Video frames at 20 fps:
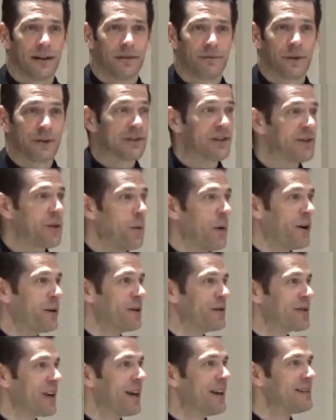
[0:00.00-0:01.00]
Versus the one who
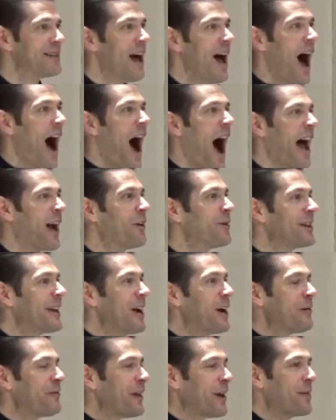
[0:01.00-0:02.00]
says, I don't
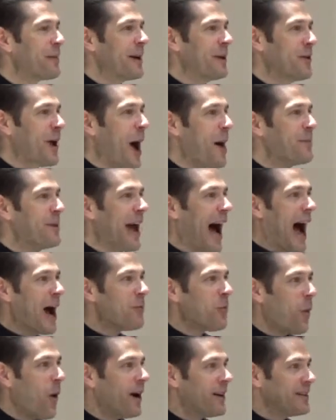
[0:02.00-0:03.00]
care if that'll make you happy,
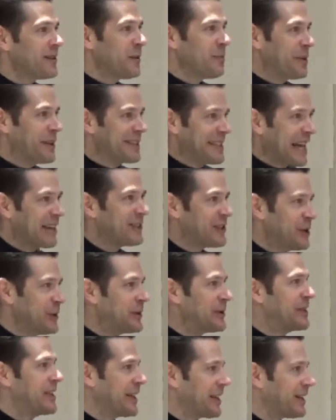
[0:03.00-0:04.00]
I want to possess you
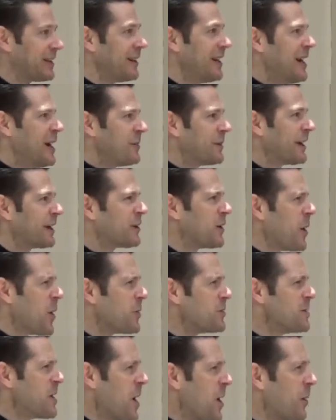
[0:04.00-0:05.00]
still. And like,
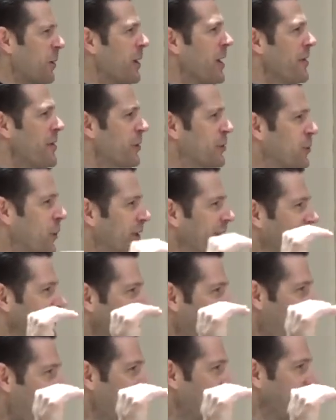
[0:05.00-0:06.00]
oh no, there's one that's
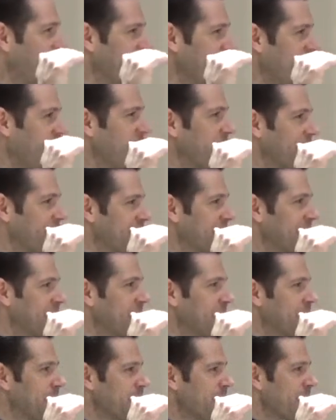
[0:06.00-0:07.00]
higher than the other.
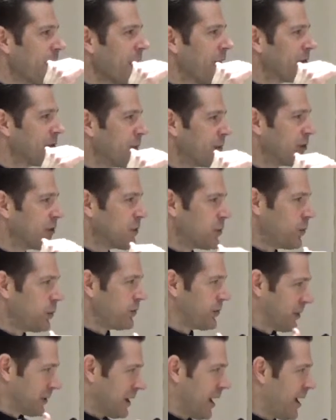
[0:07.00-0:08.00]
So
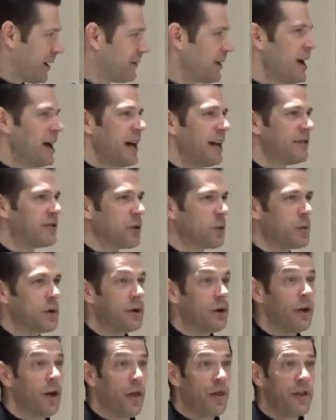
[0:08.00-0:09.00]
to love is to
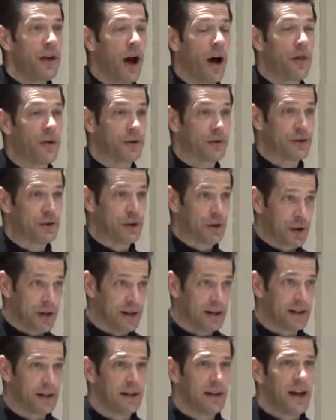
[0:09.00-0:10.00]
will the other's
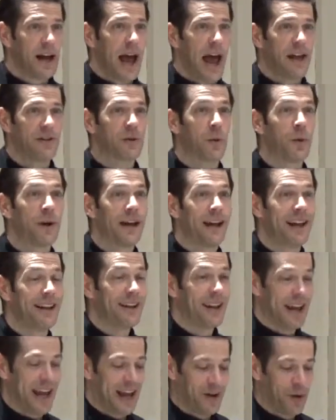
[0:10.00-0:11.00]
good. And so that's
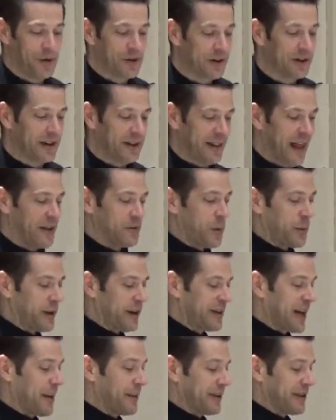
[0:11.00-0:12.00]
what we're going to
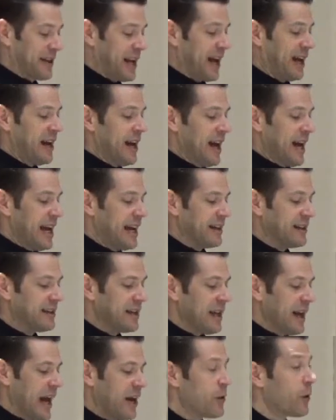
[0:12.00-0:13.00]
talk about today,
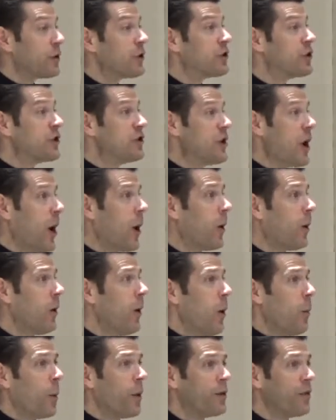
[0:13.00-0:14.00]
is in order to
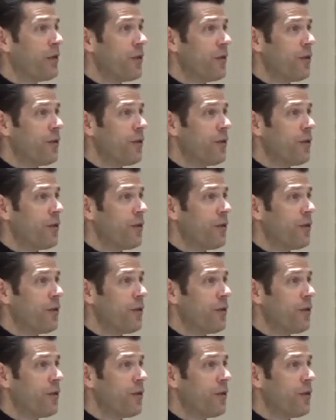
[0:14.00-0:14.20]
know what